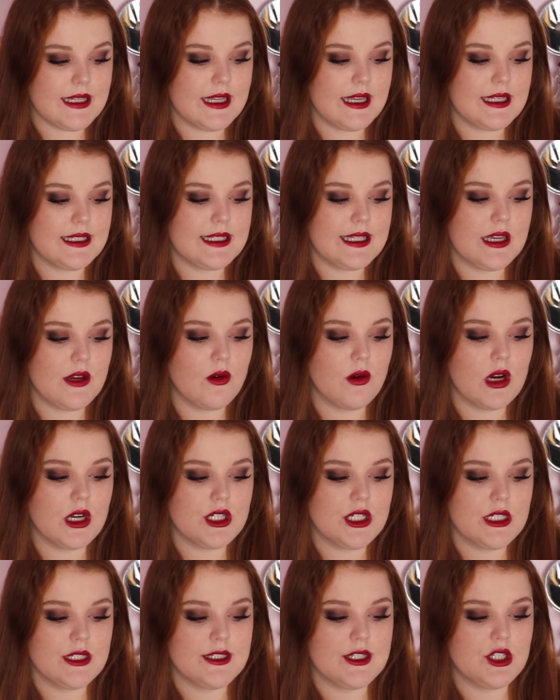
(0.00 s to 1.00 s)
is the
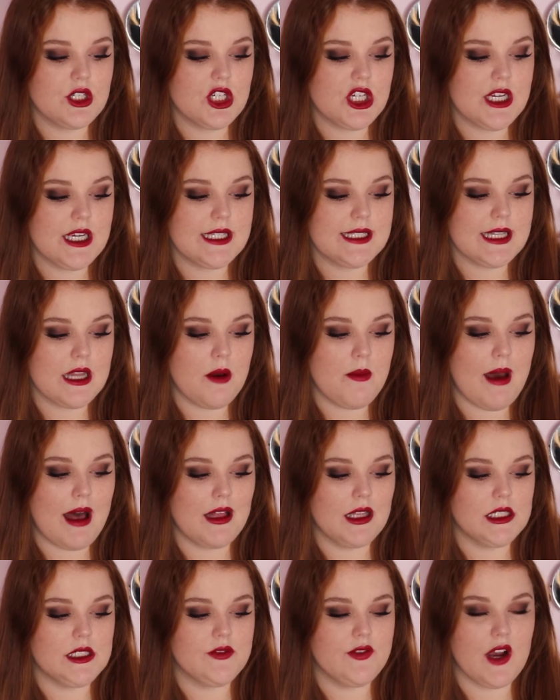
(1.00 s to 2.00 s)
Origins Cheeks and
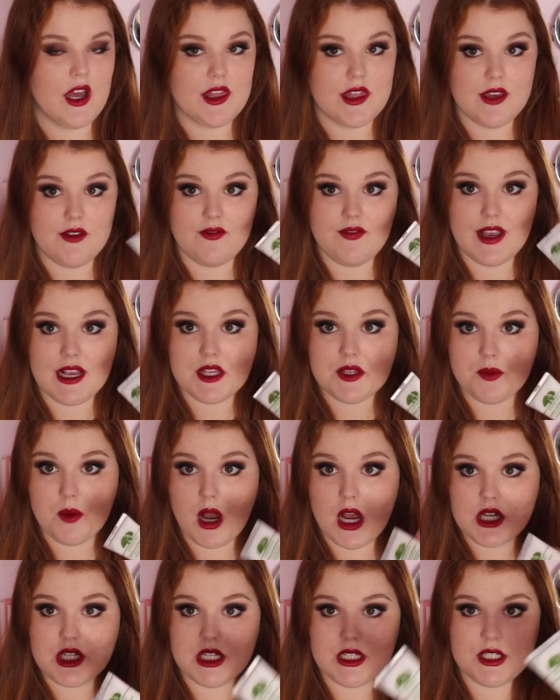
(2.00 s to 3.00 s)
Ballast Frothy Face
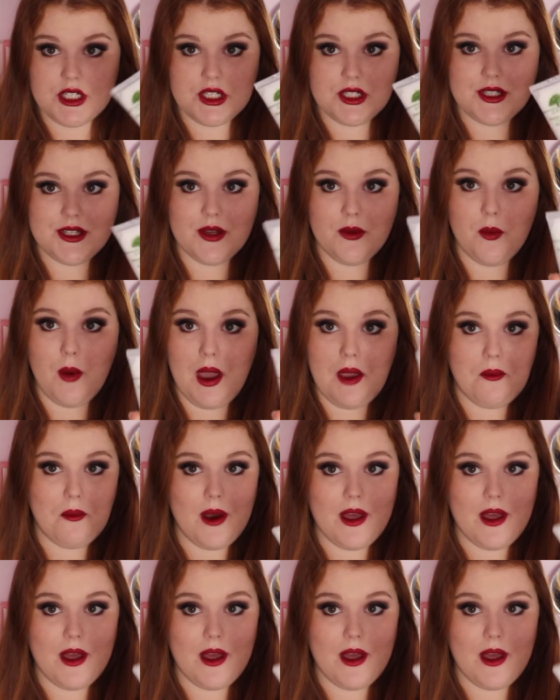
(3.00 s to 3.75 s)
Wash. It's just the white